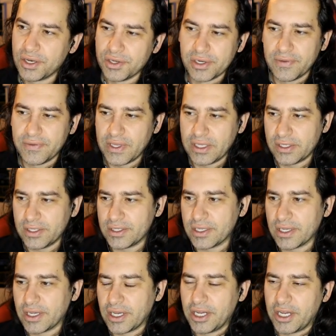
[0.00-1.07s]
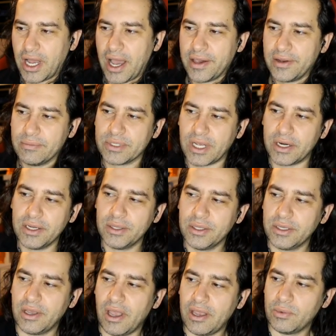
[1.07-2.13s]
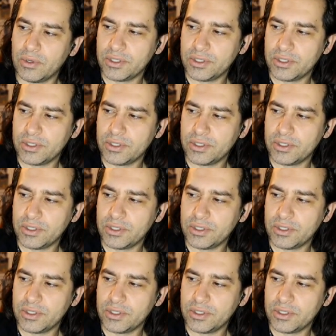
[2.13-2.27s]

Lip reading: none of these items are in the game.